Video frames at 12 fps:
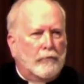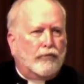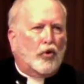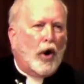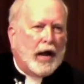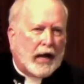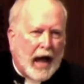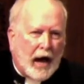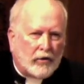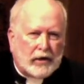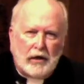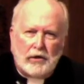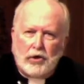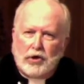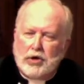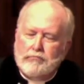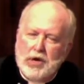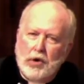break out in your
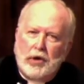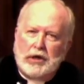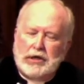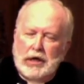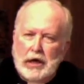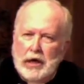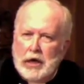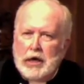community